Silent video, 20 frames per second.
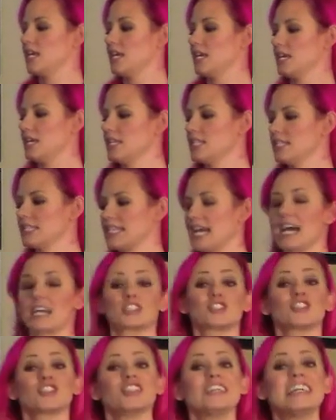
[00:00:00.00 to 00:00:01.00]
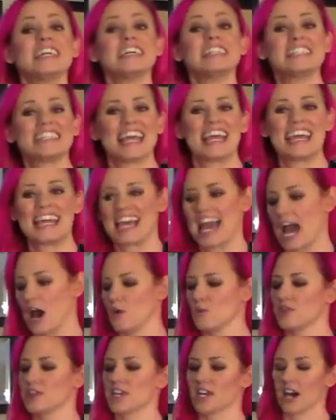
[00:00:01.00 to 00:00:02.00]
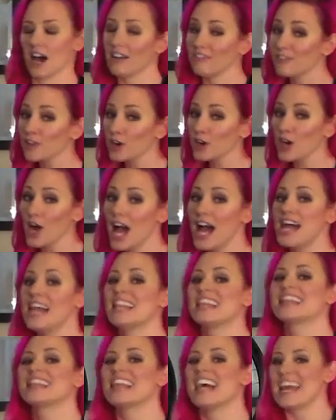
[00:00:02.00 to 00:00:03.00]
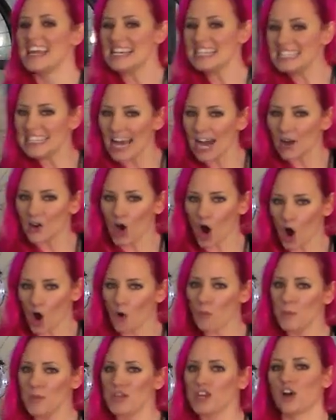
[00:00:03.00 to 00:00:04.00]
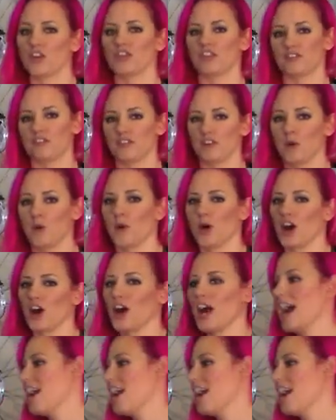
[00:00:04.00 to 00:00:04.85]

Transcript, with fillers: is actually take out the cover, lay it down open on the floor,